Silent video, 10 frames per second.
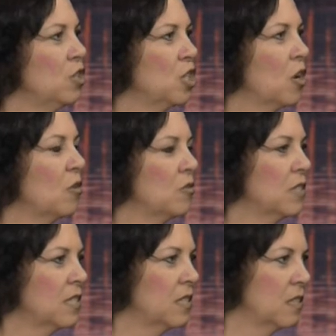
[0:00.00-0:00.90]

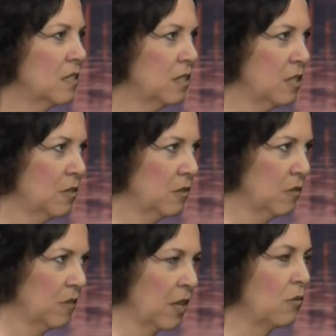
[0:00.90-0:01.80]
chose
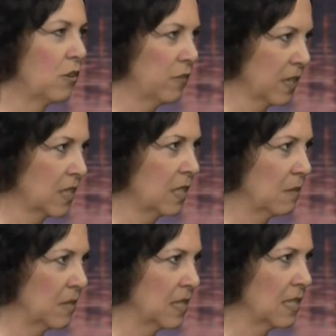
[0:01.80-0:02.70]
that you were a
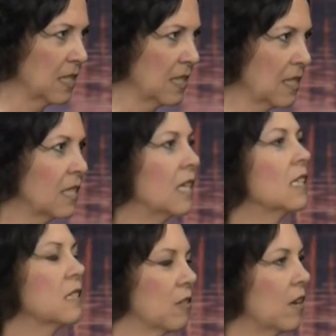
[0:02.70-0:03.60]
victim? Is this
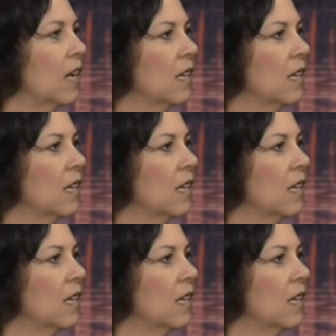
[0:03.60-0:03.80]
it? Okay.